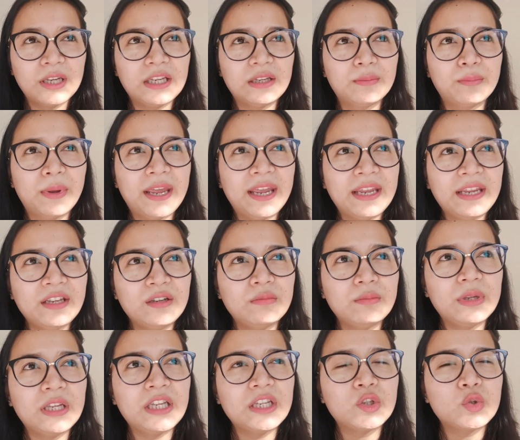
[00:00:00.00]
It paid
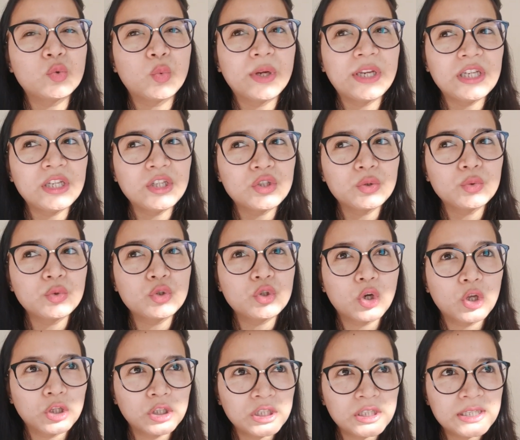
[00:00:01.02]
me
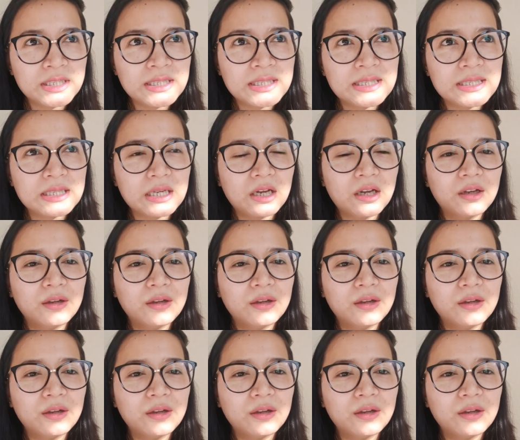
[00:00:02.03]
$22